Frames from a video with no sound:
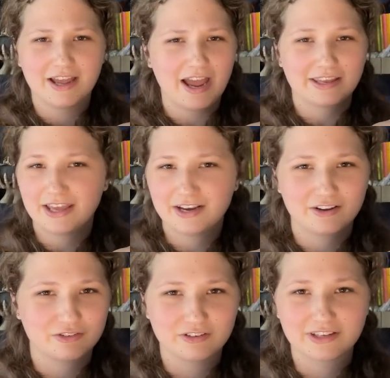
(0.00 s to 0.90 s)
I
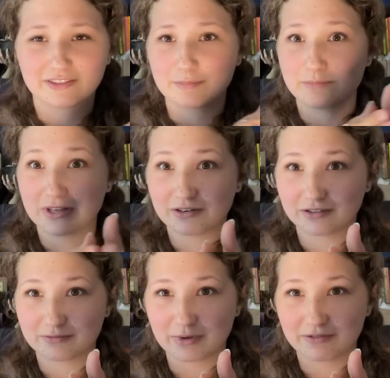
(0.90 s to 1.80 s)
cannot look at the middle
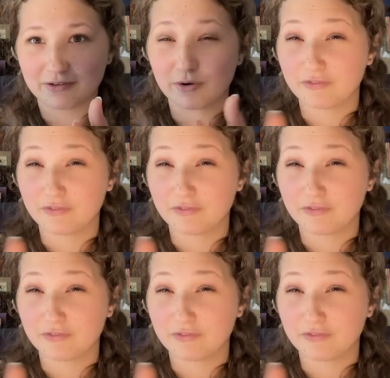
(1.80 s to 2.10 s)
of my phone.